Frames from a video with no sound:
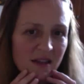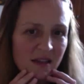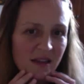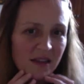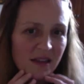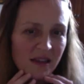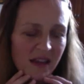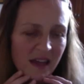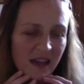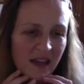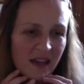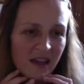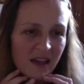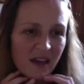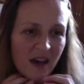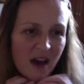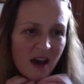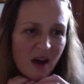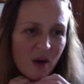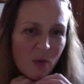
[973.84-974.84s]
Like
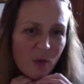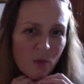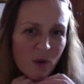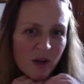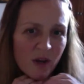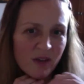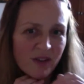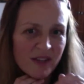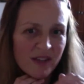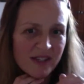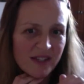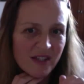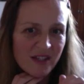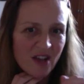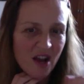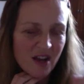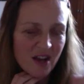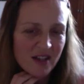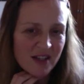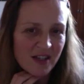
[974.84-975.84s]
one of us
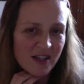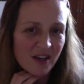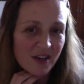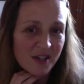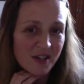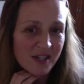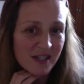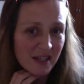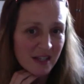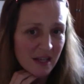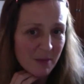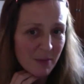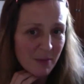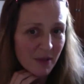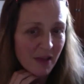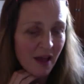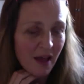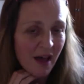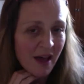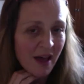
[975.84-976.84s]
talks in our sleep a
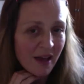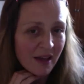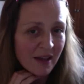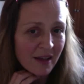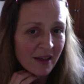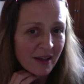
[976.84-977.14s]
lot,